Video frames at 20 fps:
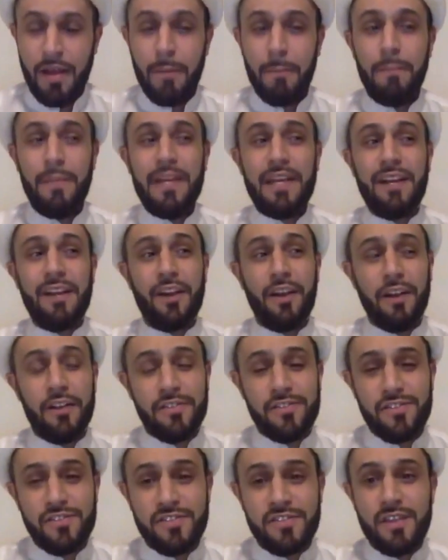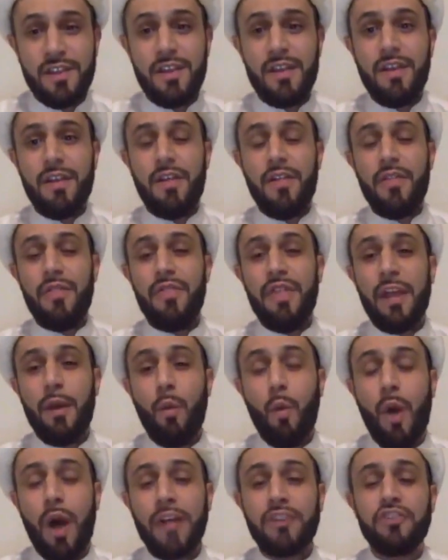Because they
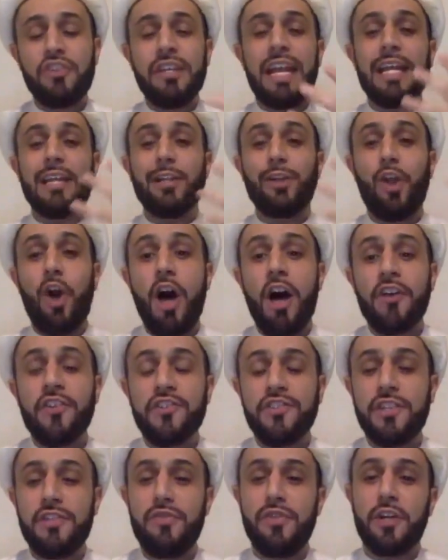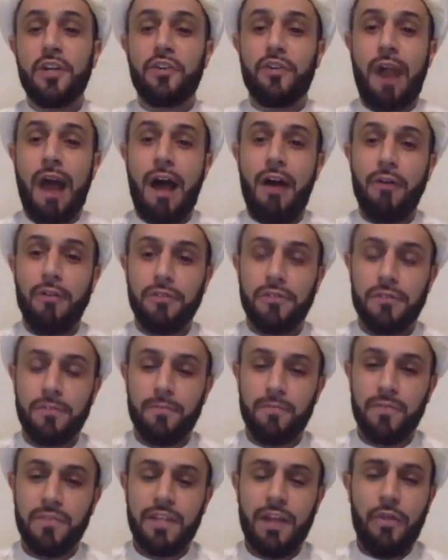want to get lost in the crowd.
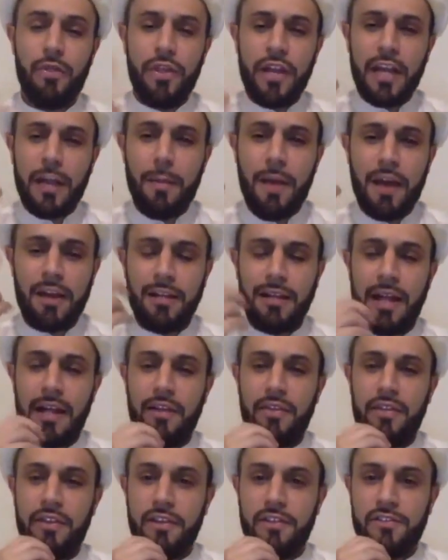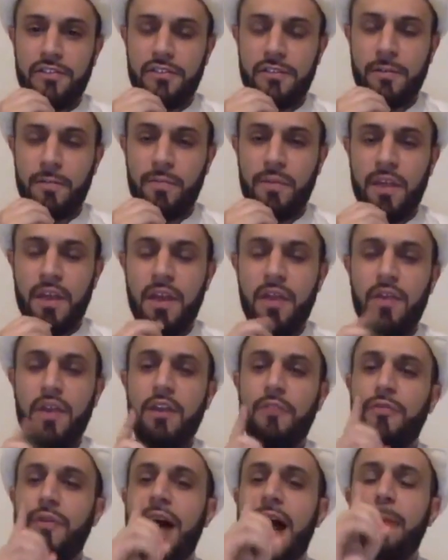Now think about it like this.
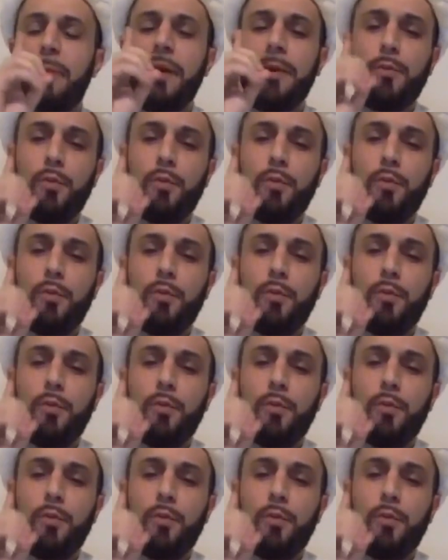If I'm a